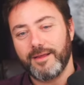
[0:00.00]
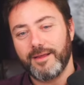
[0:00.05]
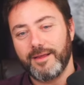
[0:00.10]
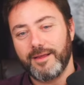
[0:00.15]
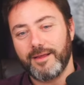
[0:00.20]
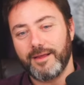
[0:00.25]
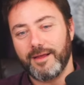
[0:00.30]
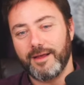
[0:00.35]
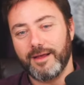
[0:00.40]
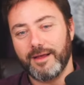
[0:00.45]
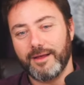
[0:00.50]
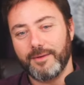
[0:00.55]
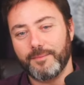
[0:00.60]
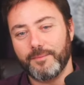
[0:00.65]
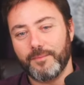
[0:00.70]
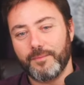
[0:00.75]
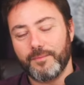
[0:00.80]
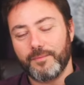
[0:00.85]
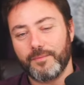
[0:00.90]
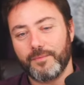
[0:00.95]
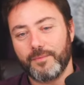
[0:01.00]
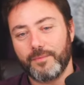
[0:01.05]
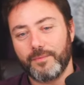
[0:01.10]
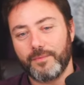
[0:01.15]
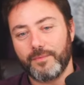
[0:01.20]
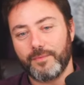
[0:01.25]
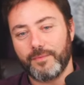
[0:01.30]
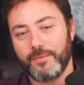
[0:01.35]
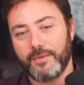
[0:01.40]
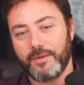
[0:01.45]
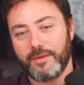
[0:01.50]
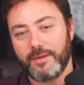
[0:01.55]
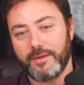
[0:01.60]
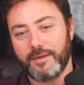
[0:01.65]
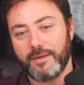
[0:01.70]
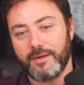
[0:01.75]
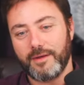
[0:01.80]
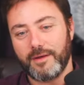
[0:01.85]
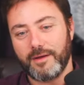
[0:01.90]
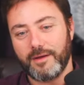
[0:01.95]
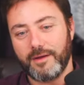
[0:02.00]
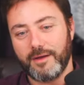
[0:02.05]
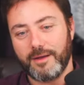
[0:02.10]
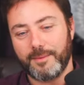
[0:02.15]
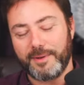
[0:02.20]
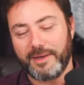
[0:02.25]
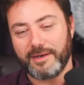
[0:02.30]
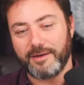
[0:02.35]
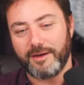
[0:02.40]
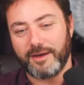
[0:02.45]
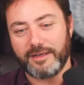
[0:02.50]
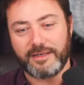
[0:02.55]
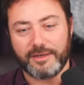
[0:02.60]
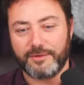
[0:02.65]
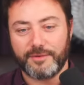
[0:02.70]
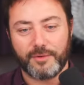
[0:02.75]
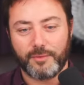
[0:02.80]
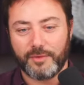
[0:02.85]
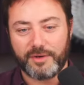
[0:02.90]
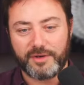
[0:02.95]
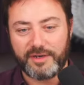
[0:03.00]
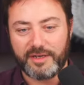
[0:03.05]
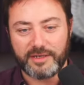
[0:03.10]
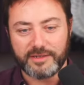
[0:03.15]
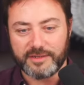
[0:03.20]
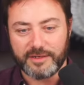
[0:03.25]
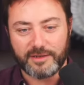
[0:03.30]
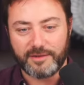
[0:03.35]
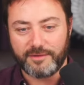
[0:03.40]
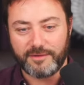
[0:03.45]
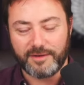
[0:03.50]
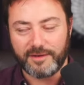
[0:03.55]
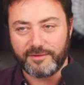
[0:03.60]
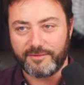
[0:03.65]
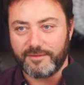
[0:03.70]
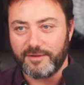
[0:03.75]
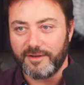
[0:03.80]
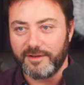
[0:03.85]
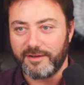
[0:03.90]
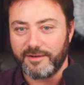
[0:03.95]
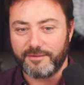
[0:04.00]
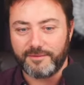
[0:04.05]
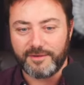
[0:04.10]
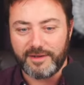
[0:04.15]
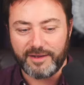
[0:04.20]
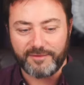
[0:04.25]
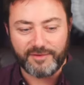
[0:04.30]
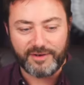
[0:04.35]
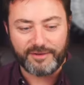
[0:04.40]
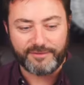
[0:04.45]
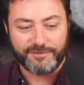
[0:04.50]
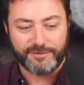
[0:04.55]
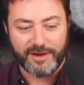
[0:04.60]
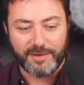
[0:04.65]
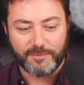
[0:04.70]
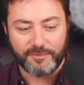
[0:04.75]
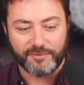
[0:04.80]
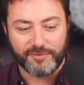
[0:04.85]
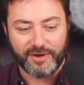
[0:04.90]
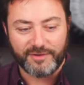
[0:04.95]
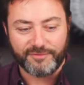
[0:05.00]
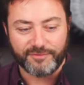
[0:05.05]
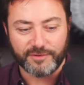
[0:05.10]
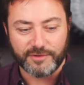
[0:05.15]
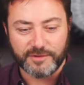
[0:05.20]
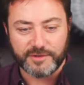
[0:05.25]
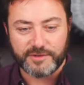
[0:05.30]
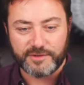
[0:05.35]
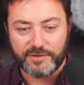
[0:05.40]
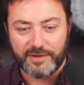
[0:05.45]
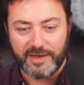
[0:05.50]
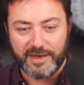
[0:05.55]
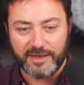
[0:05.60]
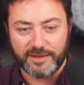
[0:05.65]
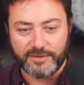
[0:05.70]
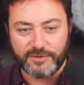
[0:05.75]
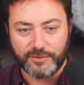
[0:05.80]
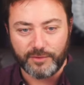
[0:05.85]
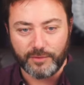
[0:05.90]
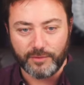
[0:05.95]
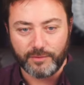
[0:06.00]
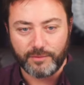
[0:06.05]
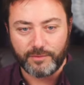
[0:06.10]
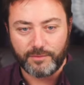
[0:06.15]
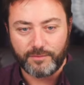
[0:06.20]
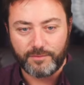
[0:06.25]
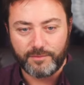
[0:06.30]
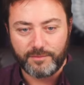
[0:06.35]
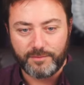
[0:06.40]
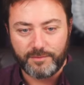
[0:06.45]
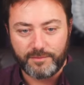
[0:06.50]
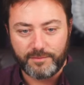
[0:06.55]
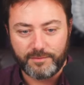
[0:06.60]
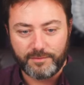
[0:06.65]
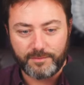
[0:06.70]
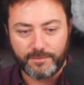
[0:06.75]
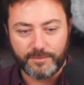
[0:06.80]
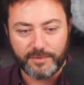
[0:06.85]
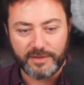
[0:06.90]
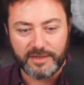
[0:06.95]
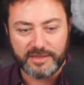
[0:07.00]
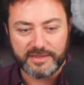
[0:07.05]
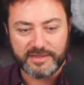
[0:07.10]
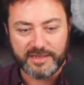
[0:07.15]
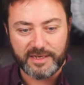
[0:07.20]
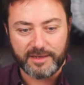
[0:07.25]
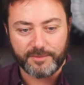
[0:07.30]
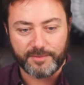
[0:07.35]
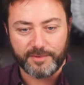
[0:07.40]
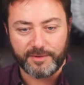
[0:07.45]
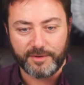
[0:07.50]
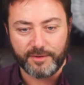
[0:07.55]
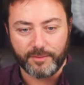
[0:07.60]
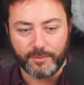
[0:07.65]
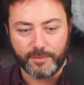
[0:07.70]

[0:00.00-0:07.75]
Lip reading: I mean, I don't know what it is. I don't have any frame of reference at all. But let's get up another